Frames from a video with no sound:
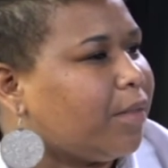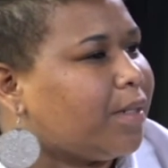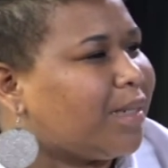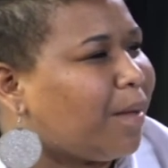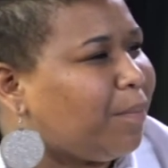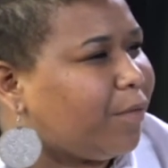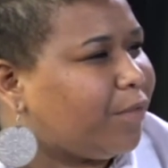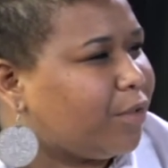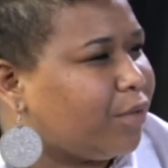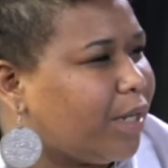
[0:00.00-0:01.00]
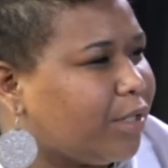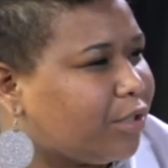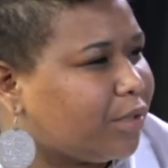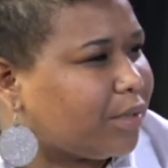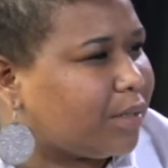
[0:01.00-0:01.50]
type of
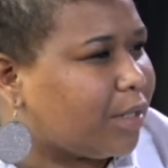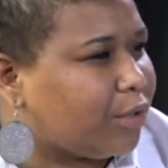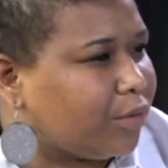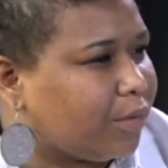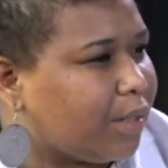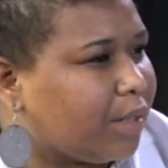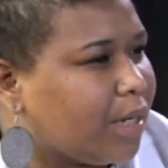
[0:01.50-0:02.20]
donations that you need.